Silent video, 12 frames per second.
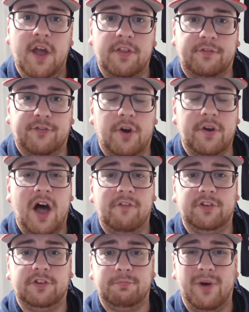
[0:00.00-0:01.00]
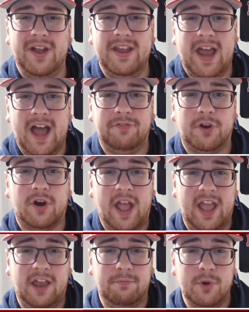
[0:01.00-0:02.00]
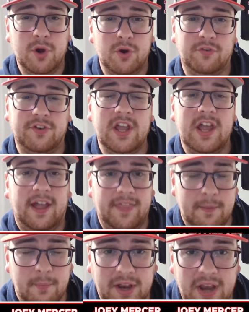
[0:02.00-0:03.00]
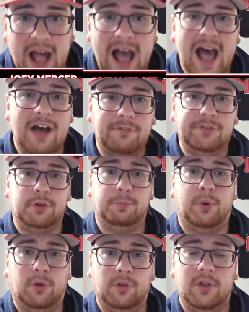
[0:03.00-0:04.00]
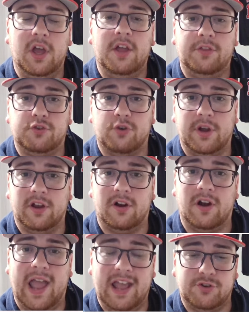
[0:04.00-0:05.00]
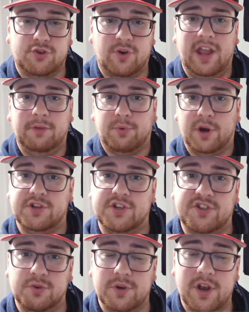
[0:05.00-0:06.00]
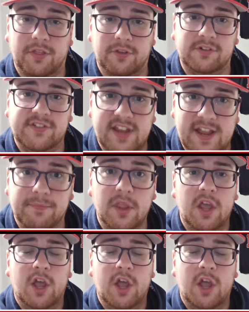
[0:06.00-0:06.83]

the front office might have their hand moved and they might have to pull the trigger and trade Bridges to another team.